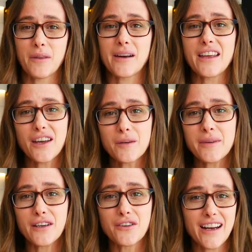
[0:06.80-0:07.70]
But I thought it'd
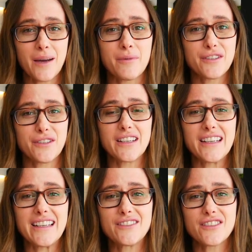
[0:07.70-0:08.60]
be a great
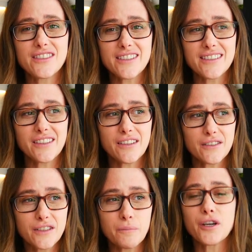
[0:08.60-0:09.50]
opportunity just to,
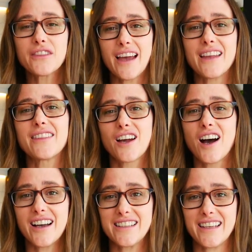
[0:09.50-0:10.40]
to put that in the
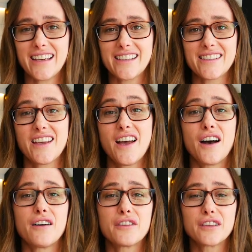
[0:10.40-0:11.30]
context
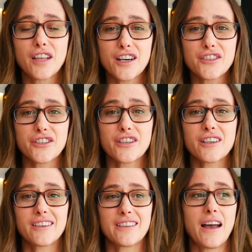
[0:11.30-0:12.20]
of the
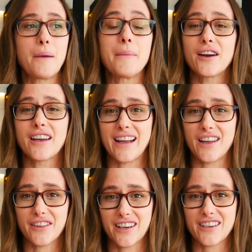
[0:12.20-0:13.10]
larger American
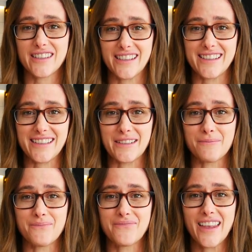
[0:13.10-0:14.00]
healthcare
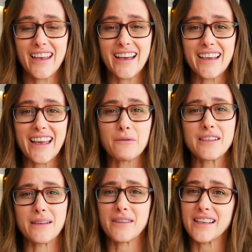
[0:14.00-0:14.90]
system, again,
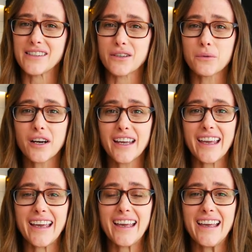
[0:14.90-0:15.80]
with some things that are
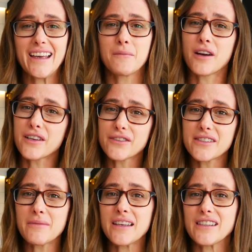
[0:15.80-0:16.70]
working, but also
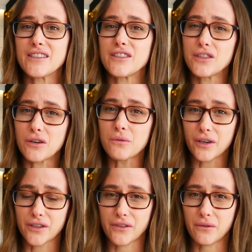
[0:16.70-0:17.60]
some things that don't
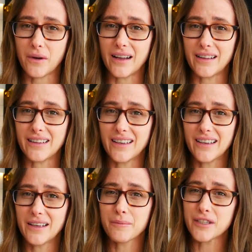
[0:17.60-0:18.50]
work so well
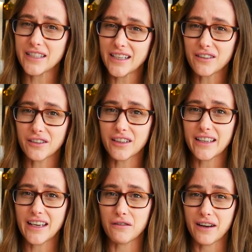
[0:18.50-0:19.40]

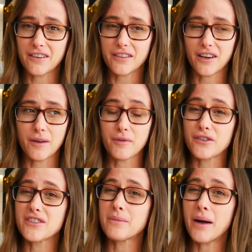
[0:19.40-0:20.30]
particularly around our
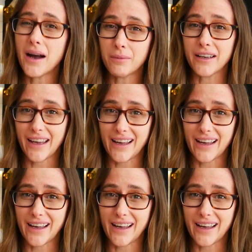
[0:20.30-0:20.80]
approach to public